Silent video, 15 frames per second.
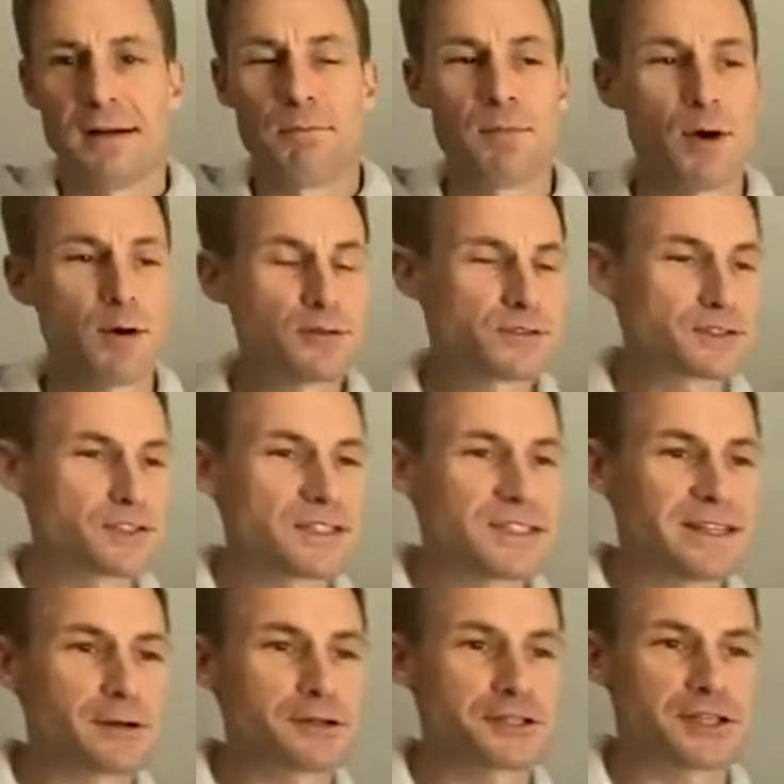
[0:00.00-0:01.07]
Most of the
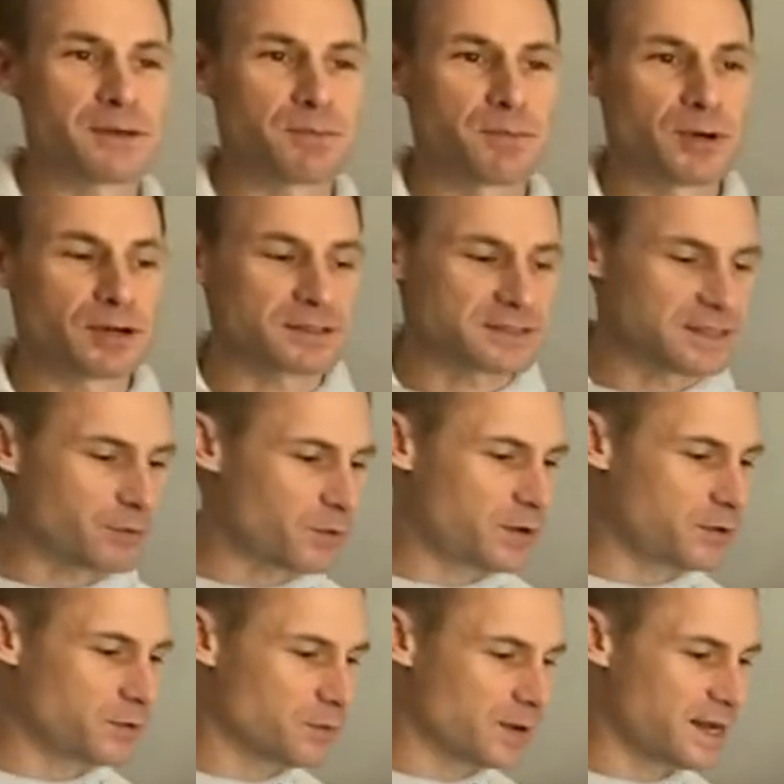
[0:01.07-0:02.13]
leadership books that
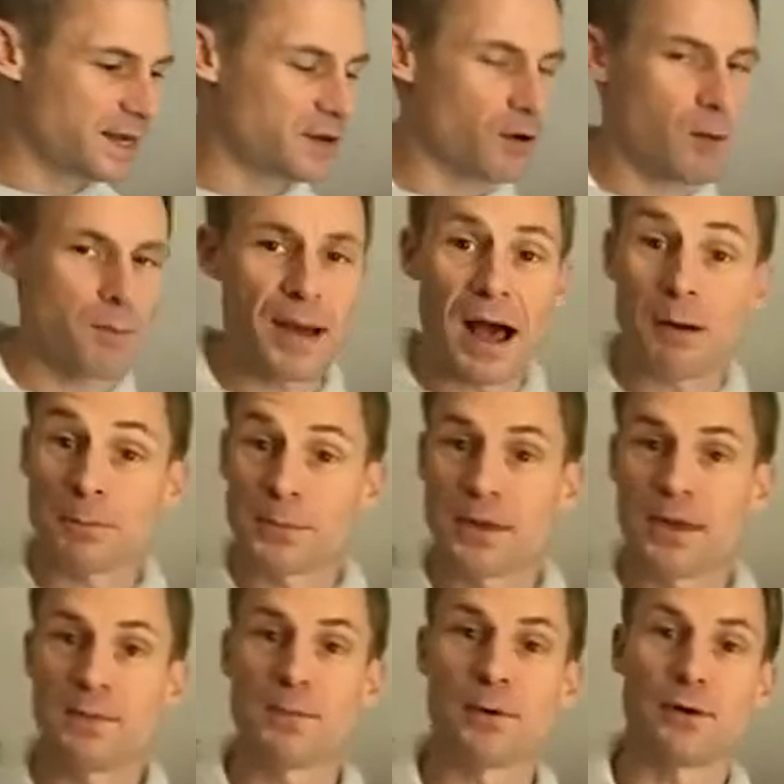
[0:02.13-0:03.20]
we read are about
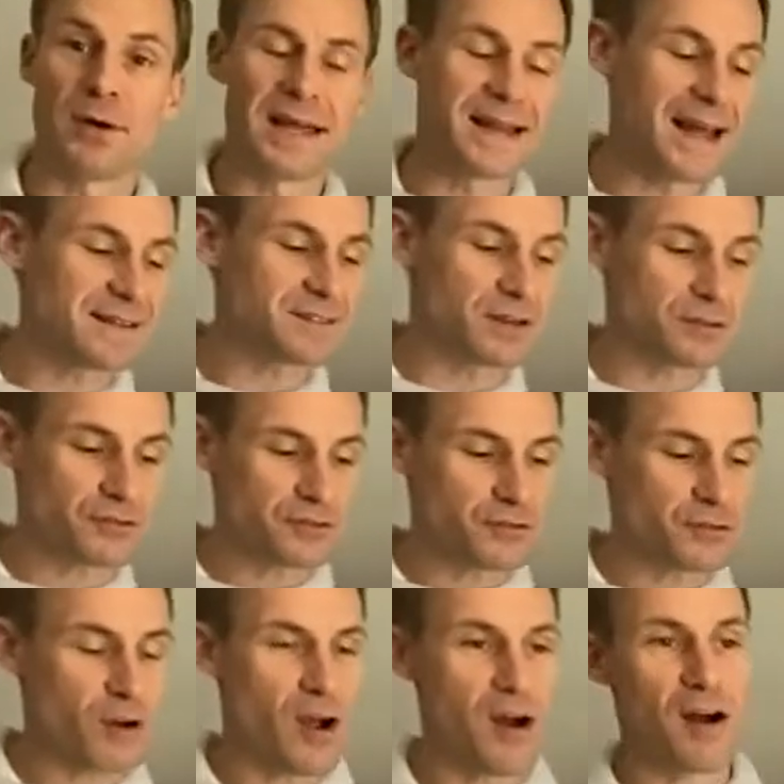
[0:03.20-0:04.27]
people, and that's a
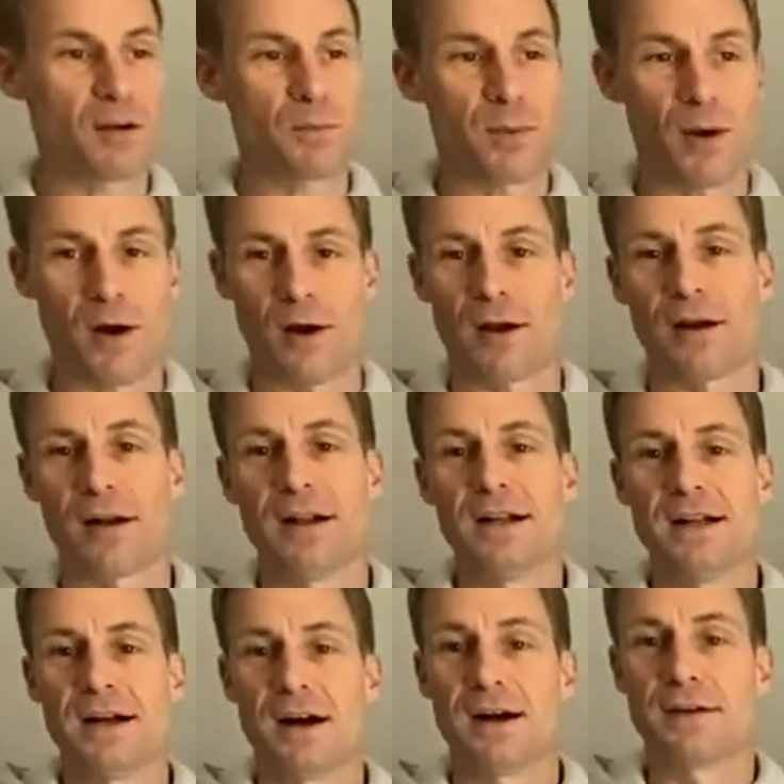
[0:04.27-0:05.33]
strong part
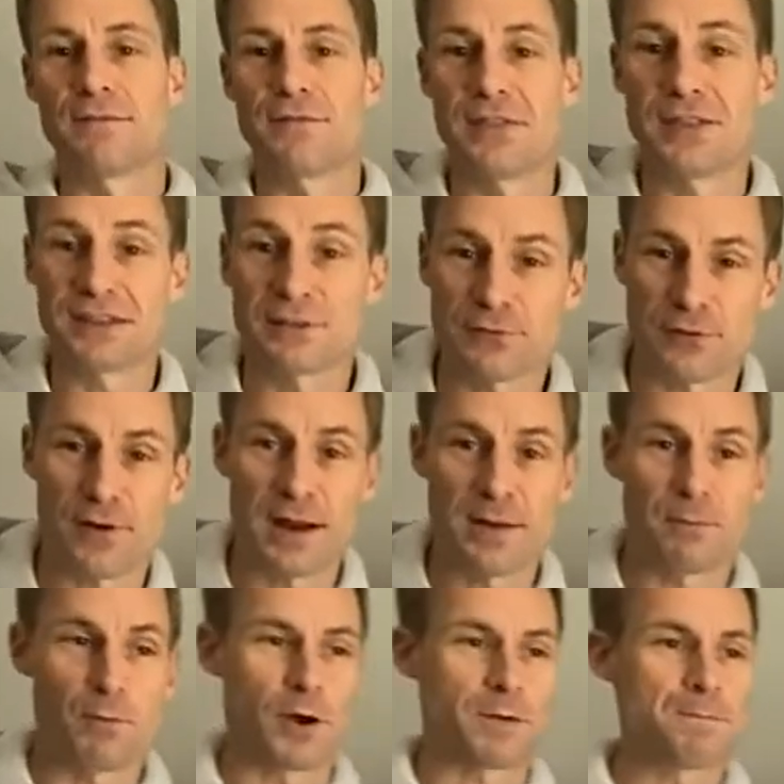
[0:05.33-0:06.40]
of this
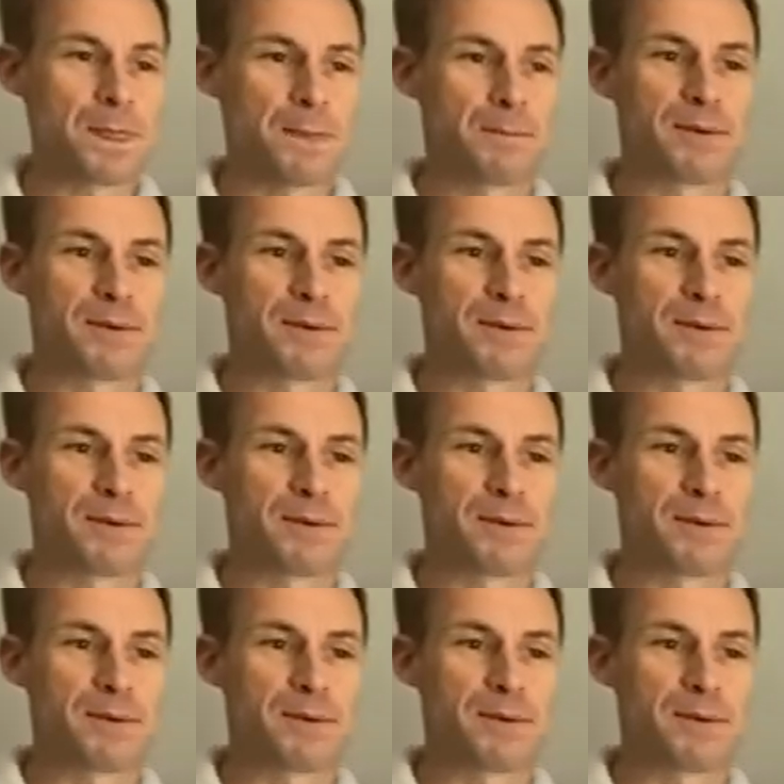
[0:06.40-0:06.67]
framework.